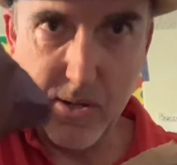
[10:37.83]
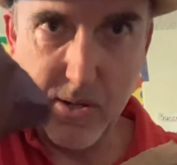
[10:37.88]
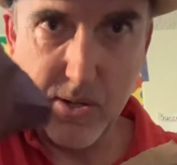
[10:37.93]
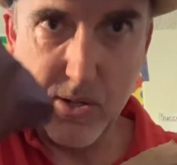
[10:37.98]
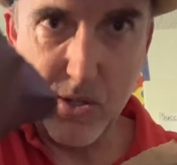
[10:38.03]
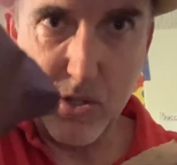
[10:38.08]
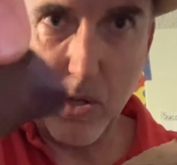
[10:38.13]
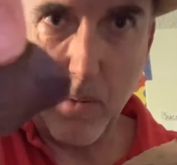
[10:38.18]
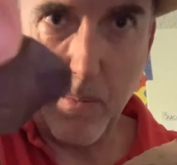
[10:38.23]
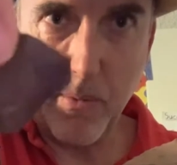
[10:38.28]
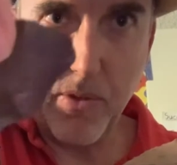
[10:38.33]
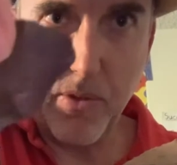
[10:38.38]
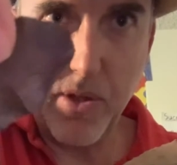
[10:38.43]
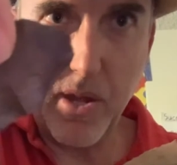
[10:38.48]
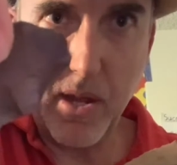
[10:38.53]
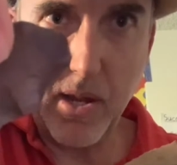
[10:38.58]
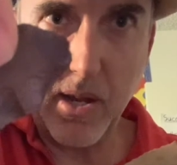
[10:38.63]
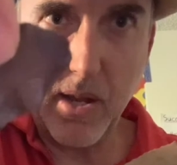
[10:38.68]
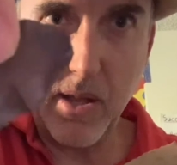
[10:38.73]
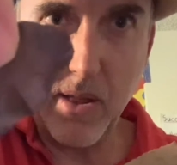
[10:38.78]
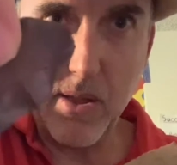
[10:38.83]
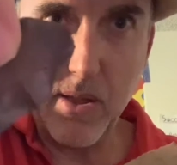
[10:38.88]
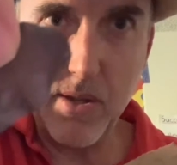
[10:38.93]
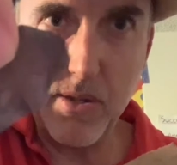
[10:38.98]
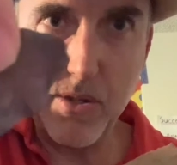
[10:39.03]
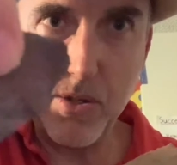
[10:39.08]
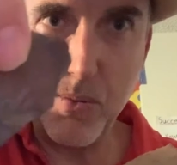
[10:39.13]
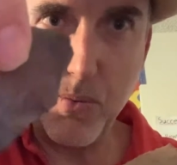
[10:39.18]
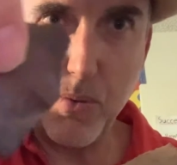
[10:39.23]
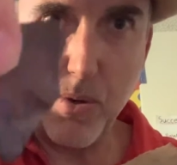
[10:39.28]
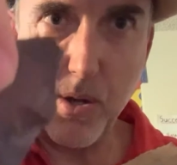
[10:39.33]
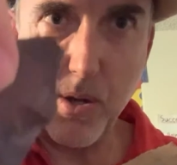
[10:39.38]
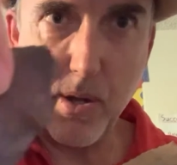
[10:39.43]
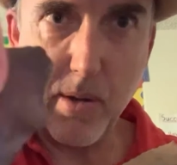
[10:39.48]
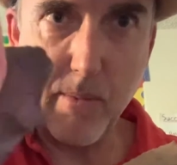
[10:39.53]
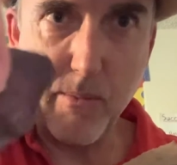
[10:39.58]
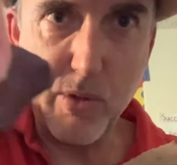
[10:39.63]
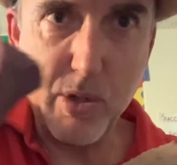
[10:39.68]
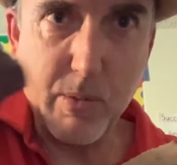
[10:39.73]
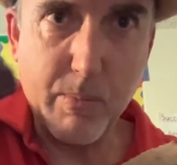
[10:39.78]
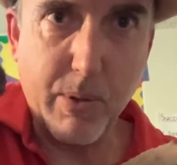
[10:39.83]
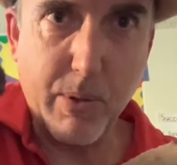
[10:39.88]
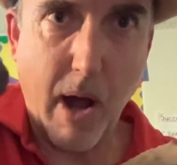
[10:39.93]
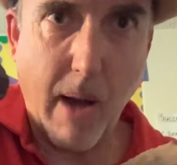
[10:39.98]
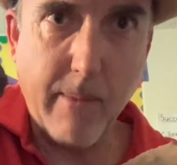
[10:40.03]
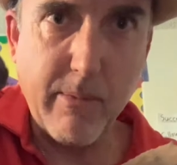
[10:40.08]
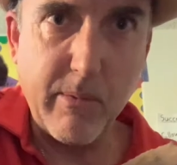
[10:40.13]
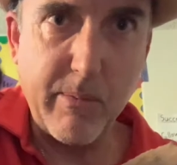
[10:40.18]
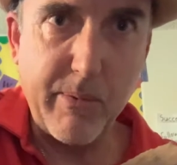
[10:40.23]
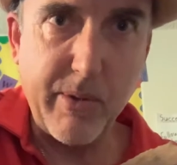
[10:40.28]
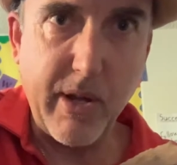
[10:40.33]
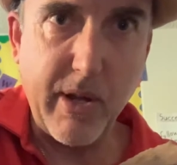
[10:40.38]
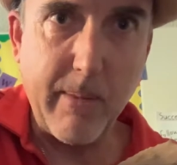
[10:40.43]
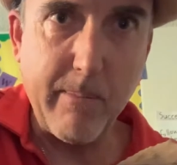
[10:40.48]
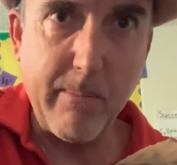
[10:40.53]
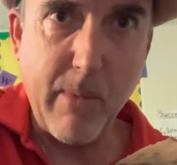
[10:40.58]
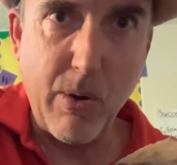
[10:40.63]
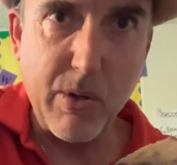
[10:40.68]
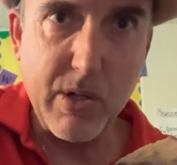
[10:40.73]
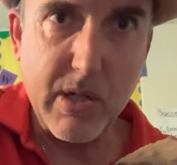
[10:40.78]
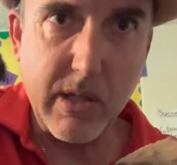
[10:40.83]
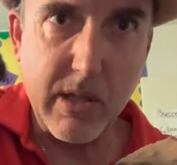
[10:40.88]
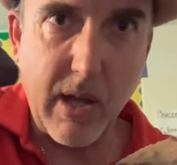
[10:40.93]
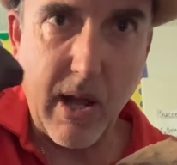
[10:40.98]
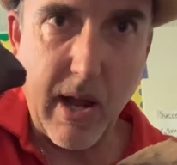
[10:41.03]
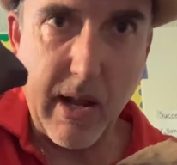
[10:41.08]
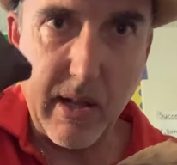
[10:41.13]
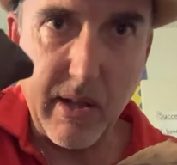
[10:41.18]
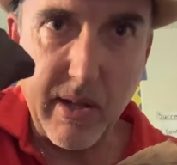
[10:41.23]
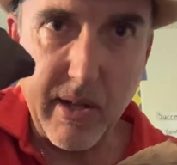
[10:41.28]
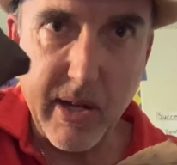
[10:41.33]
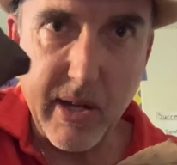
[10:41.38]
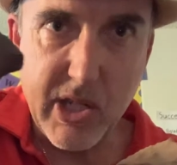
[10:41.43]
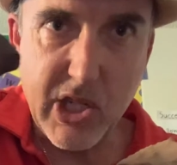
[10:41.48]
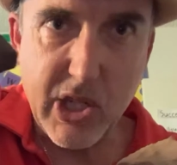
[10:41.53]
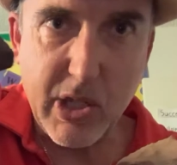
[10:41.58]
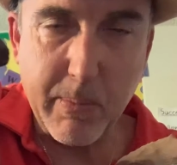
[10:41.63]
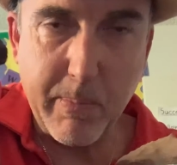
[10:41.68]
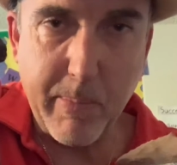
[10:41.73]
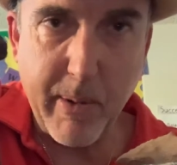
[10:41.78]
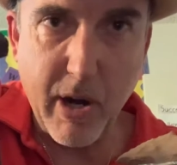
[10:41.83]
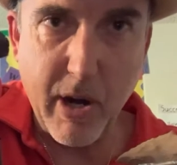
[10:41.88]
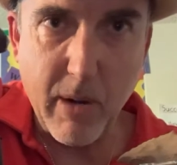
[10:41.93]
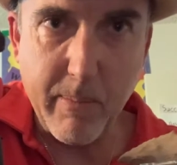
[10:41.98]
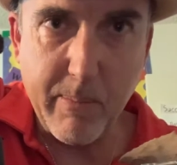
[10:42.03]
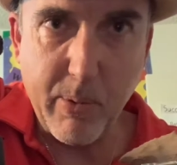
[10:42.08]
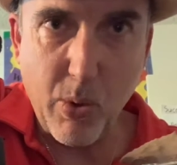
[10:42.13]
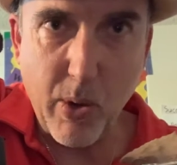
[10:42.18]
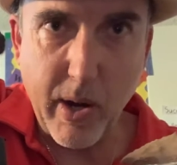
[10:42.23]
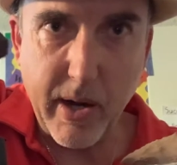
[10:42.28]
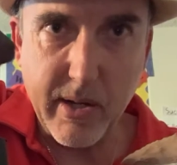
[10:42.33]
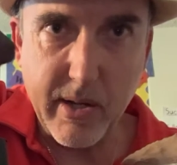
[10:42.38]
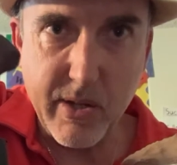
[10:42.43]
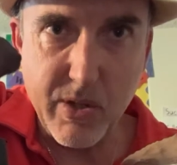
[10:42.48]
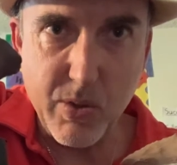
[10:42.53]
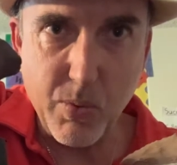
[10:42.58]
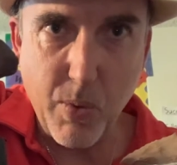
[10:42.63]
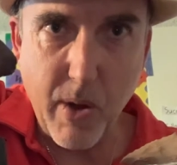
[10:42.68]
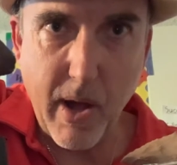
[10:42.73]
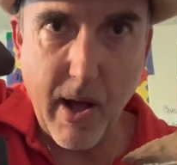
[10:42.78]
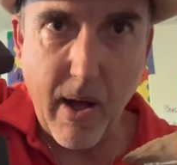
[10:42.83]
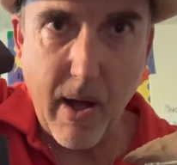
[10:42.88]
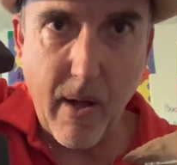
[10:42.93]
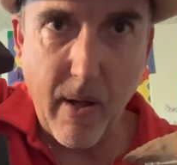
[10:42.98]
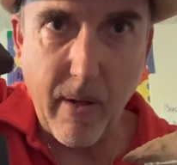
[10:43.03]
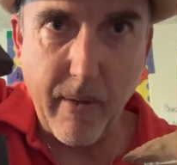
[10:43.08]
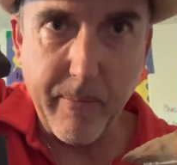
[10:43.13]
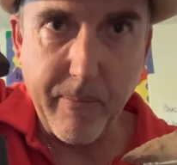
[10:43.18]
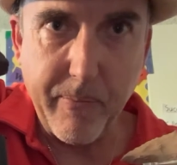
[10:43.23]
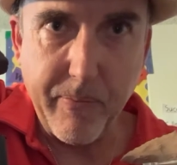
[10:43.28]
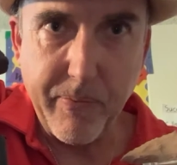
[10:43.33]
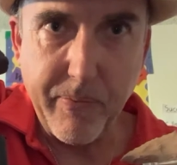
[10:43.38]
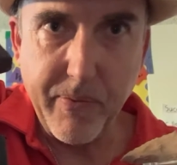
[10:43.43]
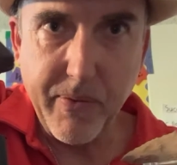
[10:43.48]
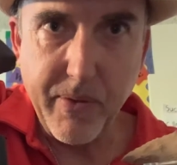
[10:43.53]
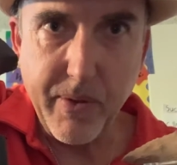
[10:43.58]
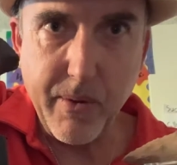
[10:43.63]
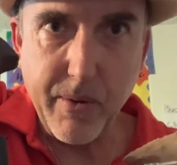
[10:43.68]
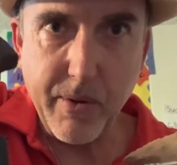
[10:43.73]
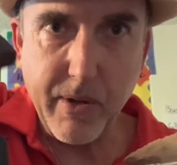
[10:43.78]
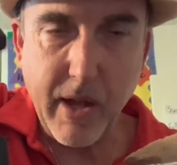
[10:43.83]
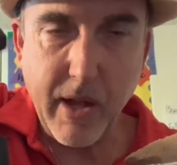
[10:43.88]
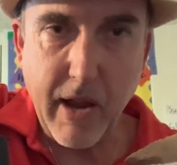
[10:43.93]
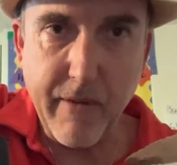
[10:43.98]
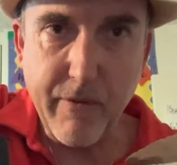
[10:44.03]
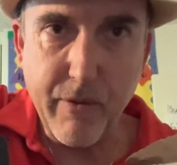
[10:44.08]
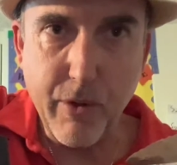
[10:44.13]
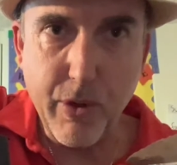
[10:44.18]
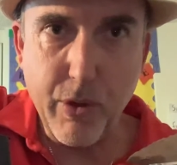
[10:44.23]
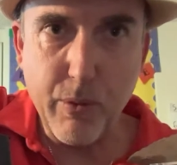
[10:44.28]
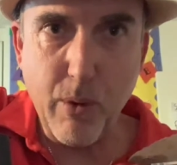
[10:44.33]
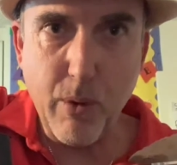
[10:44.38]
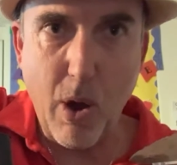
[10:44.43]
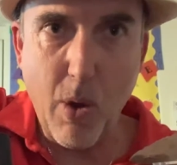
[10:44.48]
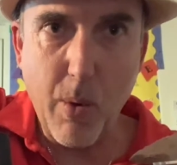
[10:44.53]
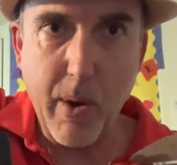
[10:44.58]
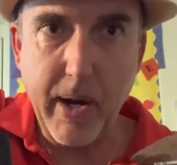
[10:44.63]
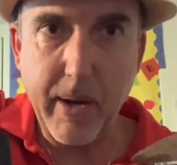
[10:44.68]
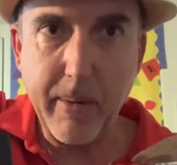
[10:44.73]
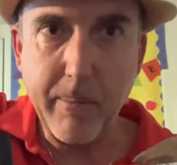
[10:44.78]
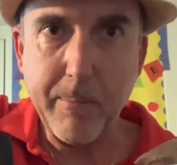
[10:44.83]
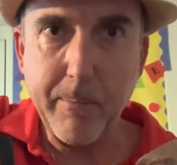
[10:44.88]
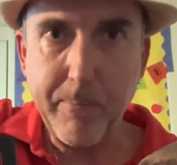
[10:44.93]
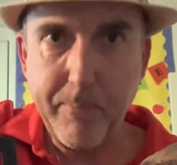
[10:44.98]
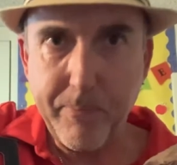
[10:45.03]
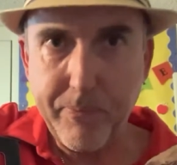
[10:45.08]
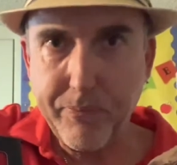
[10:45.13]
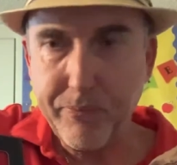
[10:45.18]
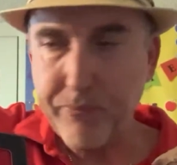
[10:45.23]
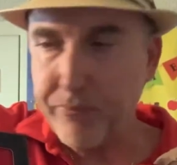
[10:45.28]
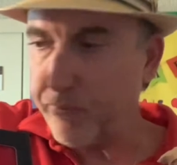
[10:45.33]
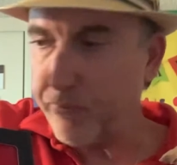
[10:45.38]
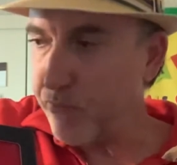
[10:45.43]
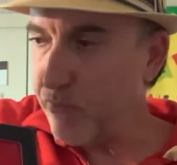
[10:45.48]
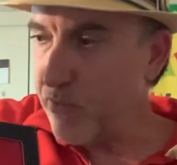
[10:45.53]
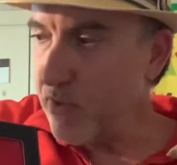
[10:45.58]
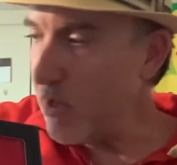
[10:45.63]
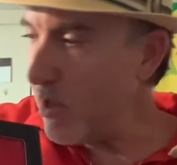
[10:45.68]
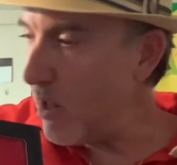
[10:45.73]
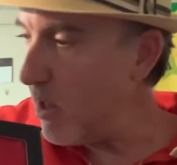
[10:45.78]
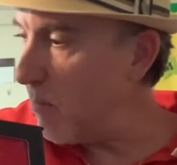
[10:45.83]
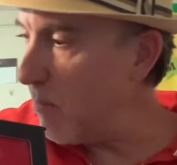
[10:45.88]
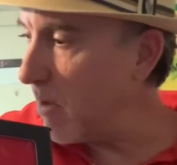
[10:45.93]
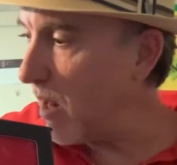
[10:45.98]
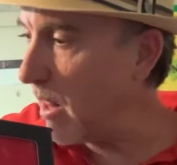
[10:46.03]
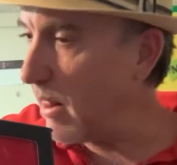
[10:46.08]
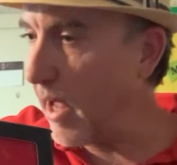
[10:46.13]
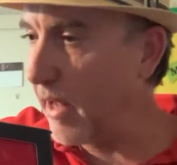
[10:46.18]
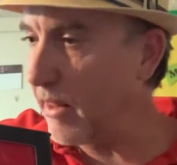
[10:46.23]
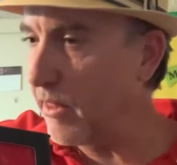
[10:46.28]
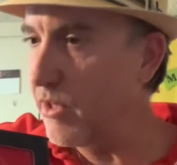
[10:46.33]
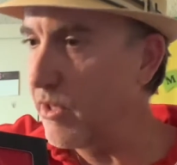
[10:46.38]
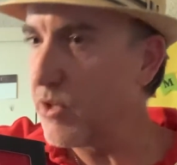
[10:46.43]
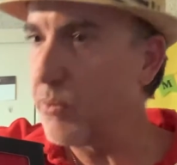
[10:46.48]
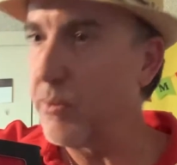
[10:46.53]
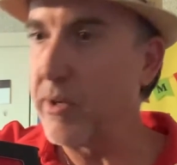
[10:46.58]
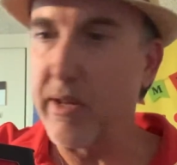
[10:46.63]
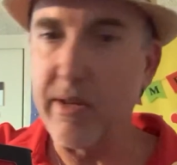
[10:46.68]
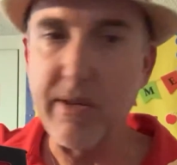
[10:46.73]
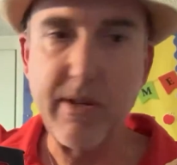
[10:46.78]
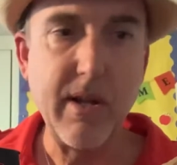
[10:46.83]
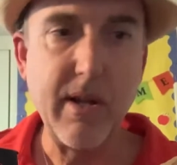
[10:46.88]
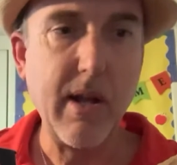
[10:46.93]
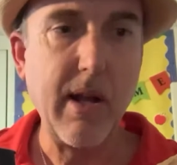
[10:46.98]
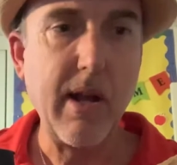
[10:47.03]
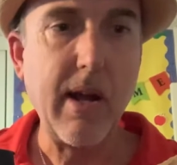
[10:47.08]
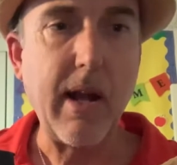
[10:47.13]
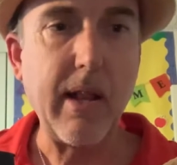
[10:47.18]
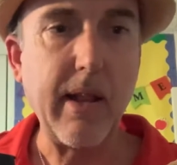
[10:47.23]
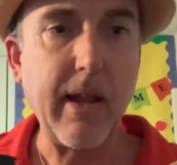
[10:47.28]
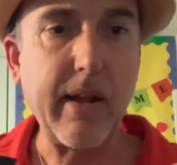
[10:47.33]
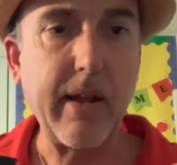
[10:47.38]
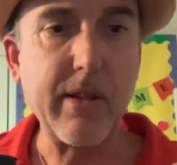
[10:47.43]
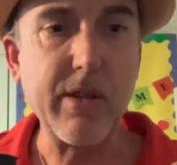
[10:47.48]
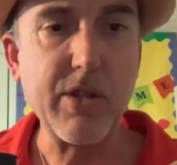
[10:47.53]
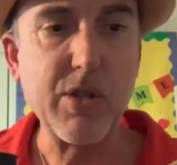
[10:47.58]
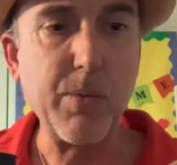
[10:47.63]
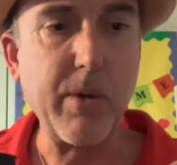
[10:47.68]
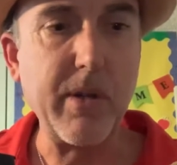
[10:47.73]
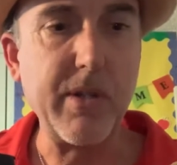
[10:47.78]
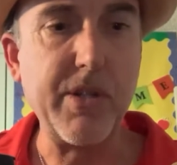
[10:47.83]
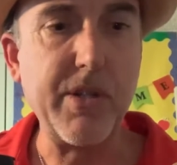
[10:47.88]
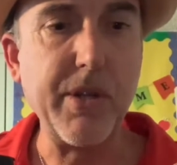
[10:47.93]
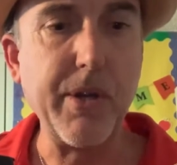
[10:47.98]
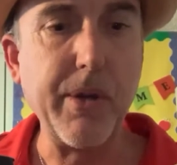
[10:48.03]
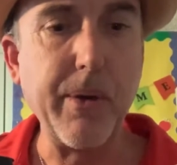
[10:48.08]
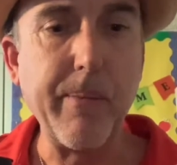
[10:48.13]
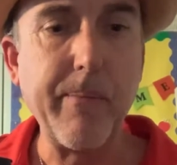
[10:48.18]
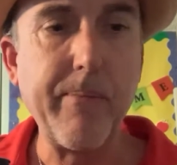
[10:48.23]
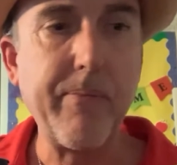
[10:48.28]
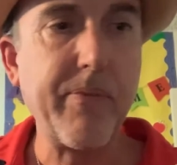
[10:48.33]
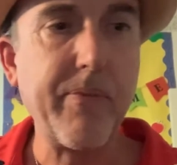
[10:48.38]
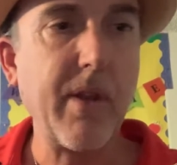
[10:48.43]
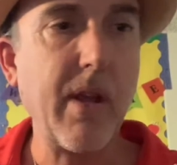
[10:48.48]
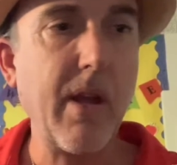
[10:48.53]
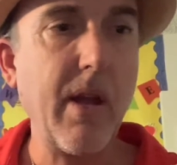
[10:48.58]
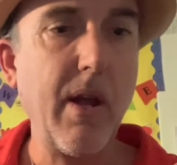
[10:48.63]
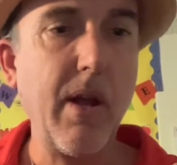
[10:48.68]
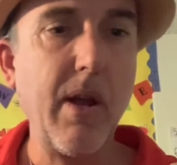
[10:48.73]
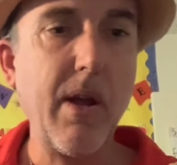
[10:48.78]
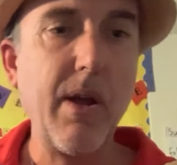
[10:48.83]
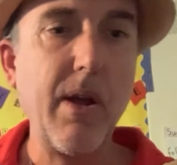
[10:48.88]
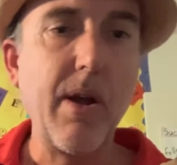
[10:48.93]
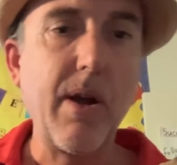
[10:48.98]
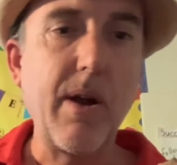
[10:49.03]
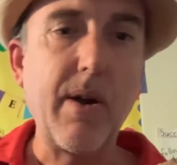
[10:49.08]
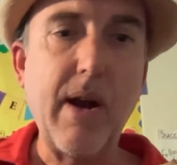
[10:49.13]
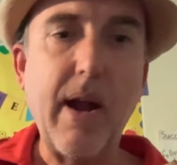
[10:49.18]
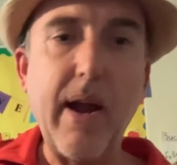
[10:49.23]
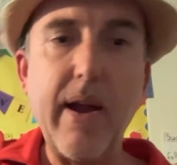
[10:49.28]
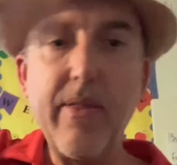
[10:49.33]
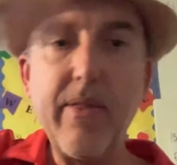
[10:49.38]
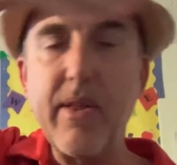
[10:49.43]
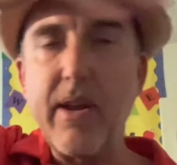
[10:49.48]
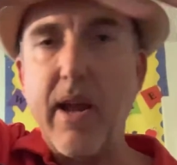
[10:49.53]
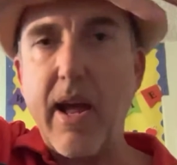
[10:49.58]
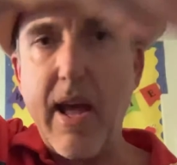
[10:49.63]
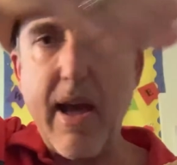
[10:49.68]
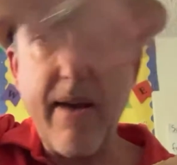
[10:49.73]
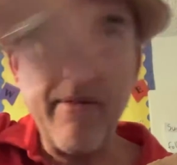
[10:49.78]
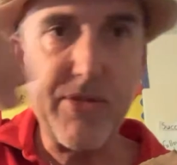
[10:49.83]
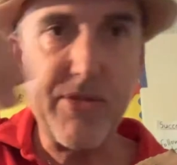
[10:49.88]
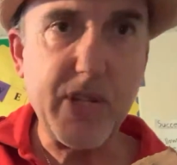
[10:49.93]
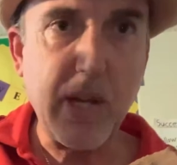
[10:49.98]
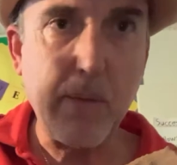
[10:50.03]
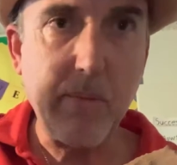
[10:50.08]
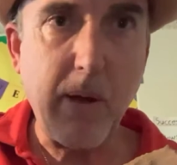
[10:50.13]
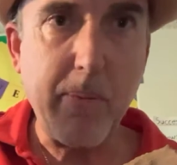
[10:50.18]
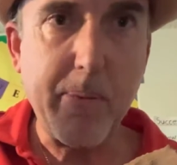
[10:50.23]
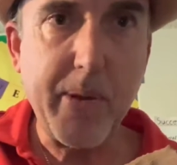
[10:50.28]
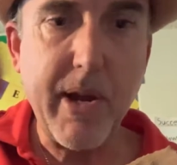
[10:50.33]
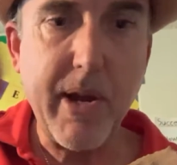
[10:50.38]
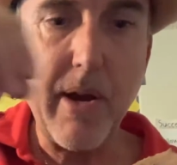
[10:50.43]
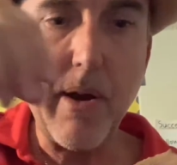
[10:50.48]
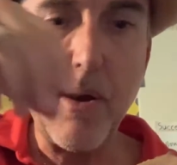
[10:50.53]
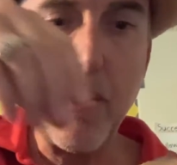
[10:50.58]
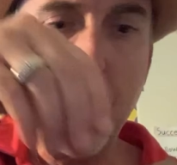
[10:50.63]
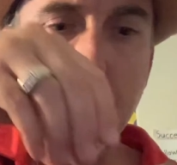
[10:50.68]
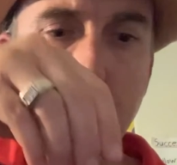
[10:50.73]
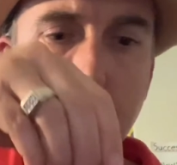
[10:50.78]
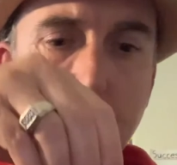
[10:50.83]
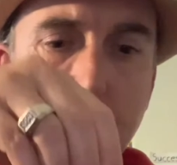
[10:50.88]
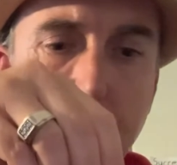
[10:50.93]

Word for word: So I'm thinking this one was probably most likely a spear point as well, okay, for throwing. But I like this one. I like this one too. All right, then I have some up here.